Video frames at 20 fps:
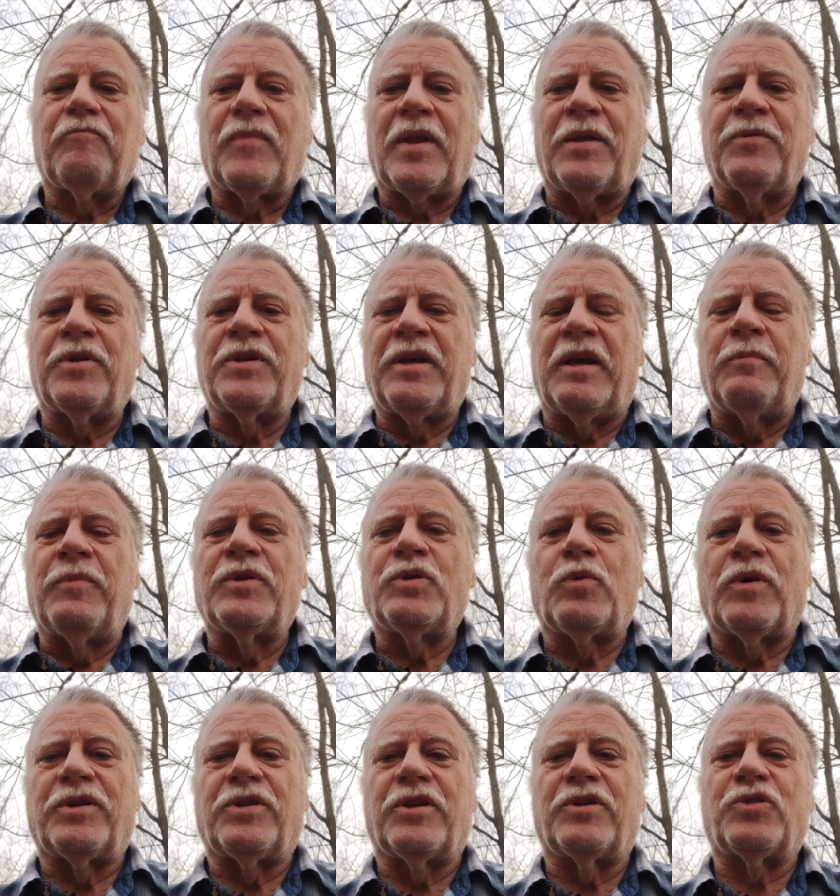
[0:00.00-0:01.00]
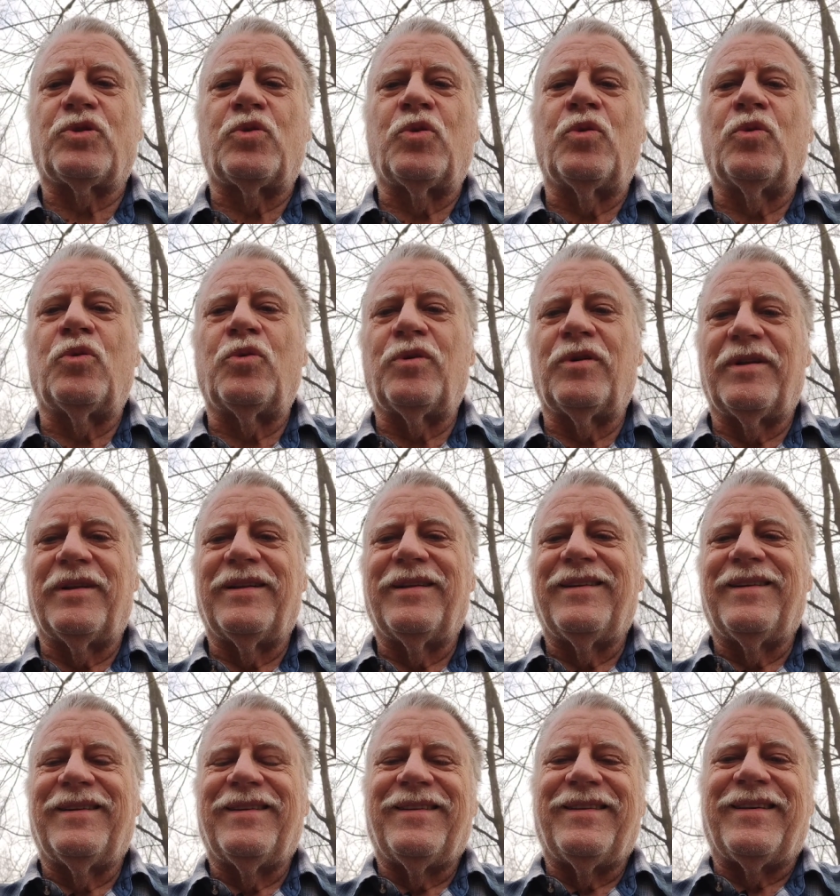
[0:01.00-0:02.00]
And the demons went to school
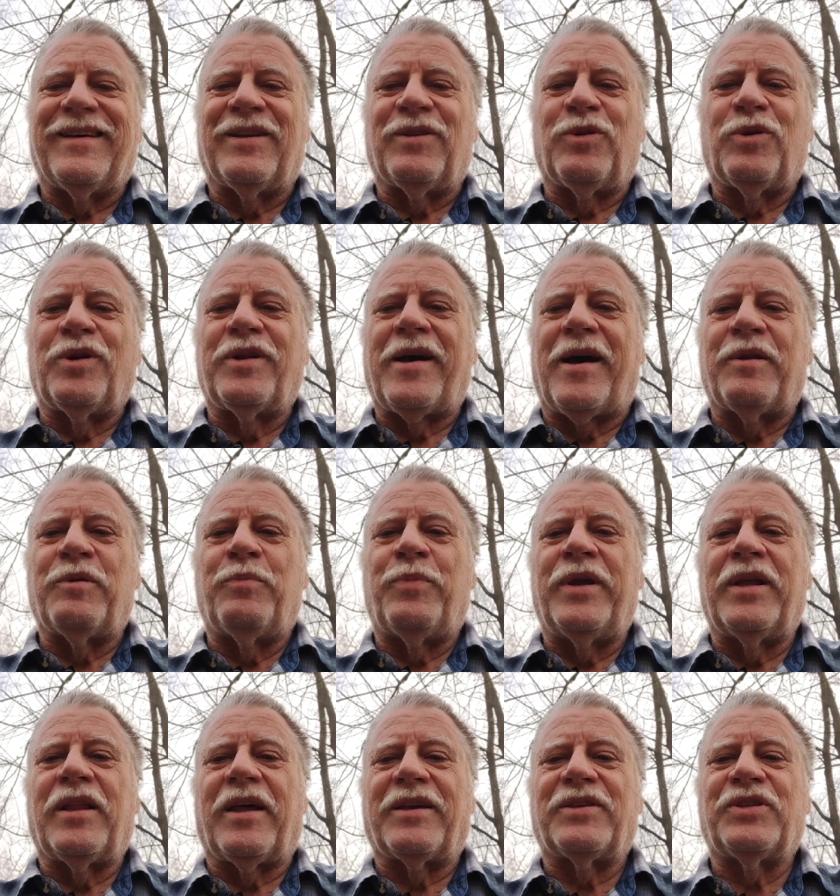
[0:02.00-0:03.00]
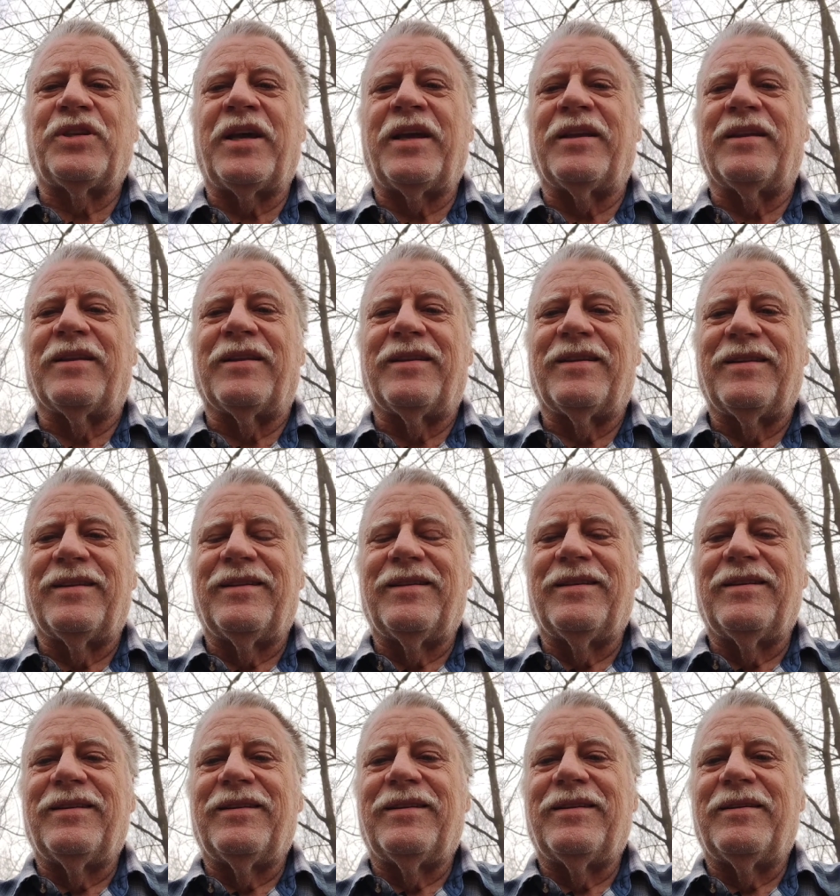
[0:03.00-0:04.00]
and learned how to be like Satan.
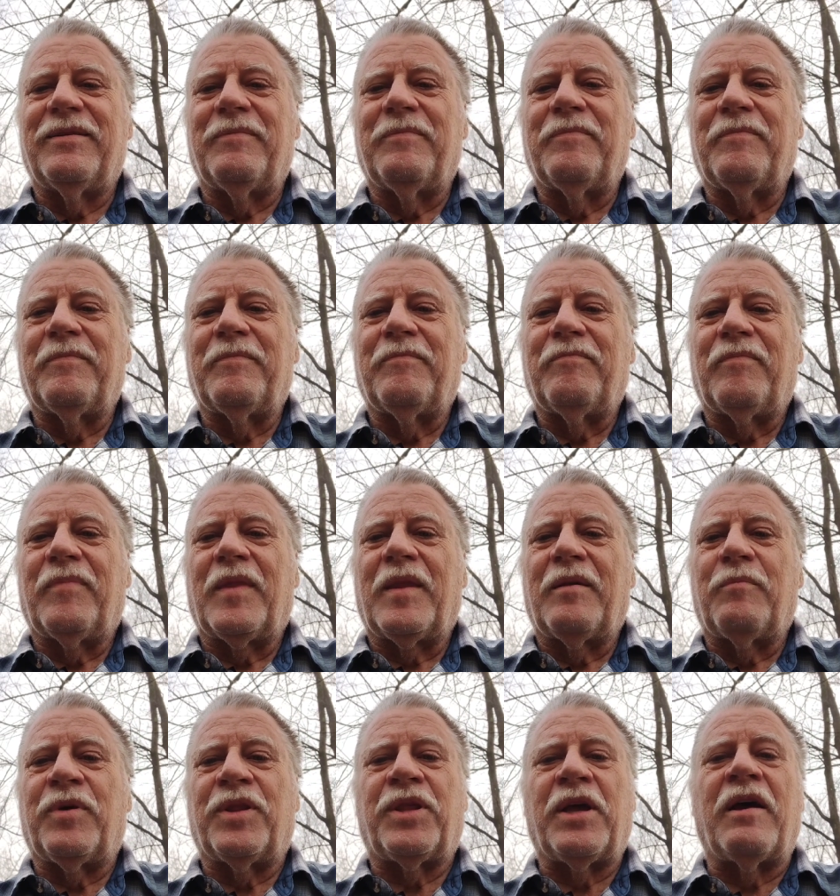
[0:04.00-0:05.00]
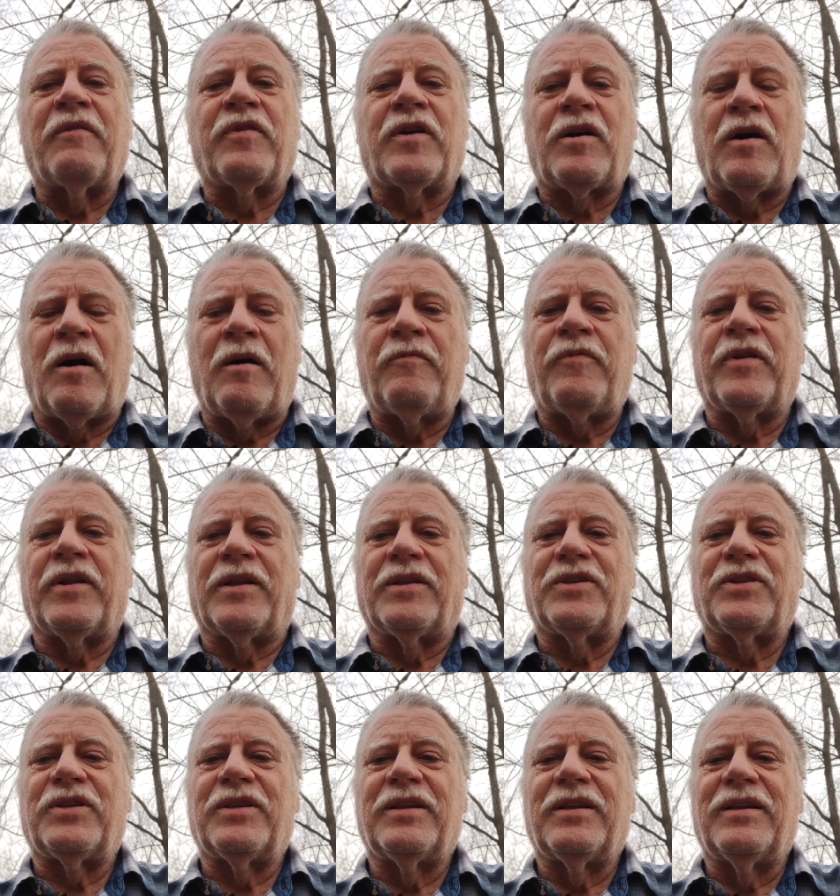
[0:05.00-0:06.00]
But they have a
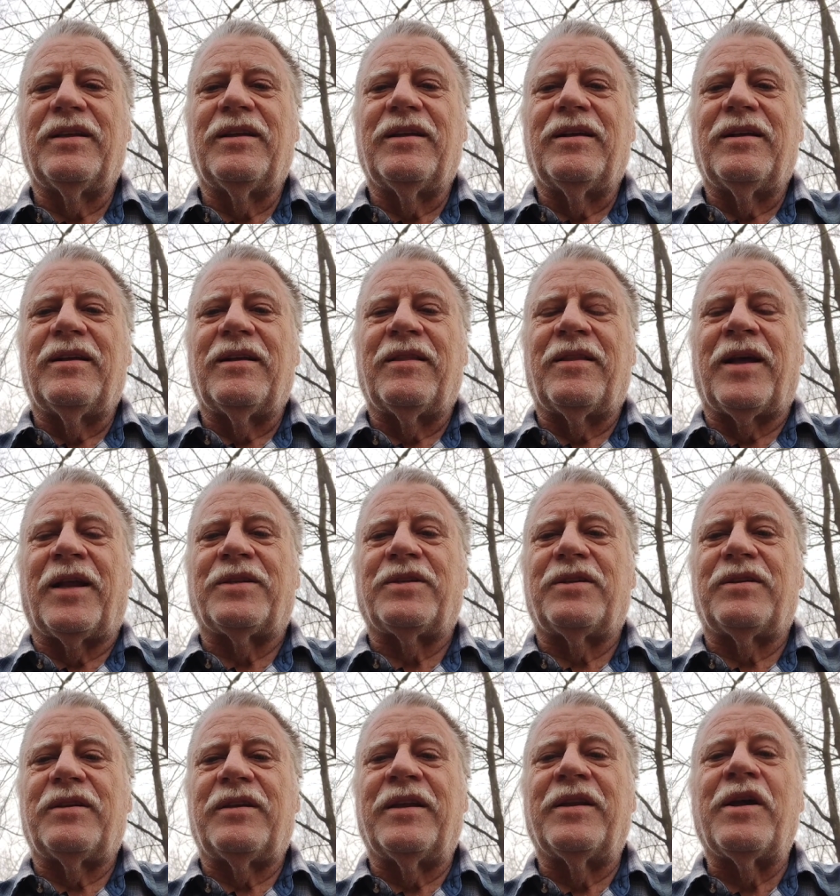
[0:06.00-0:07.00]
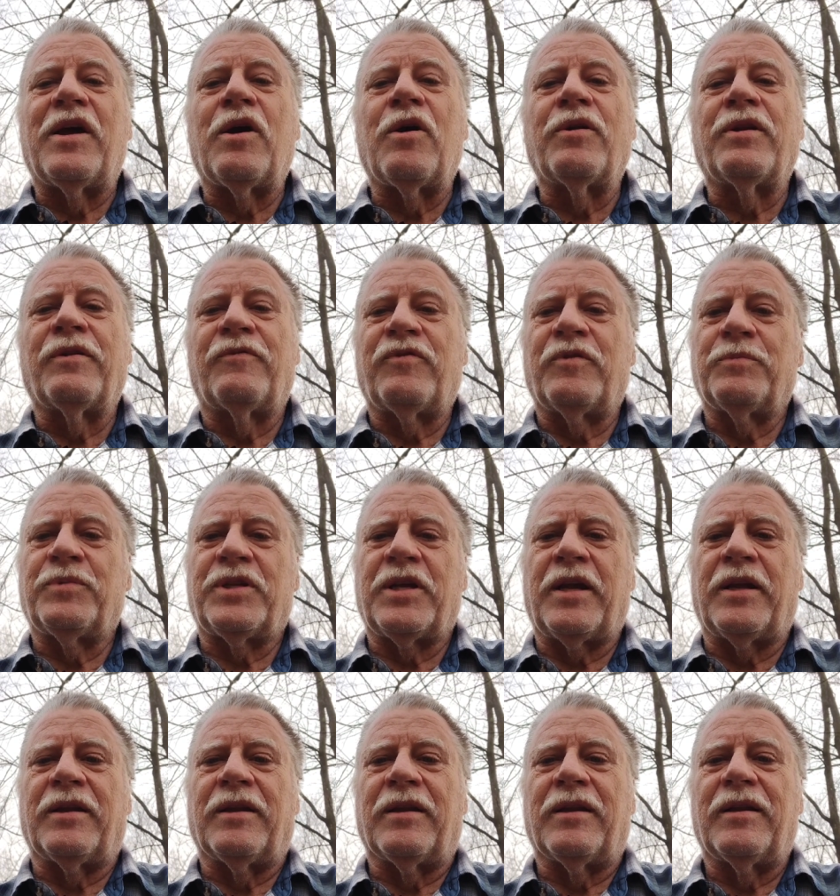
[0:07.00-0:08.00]
confidence that's inherited from
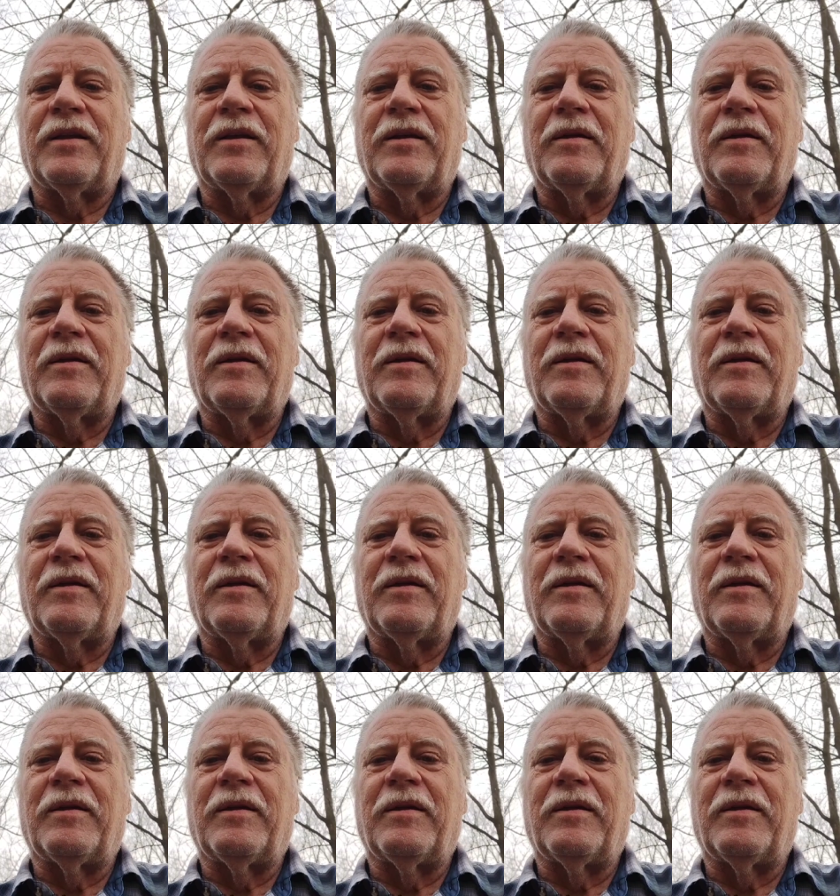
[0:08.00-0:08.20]
Satan.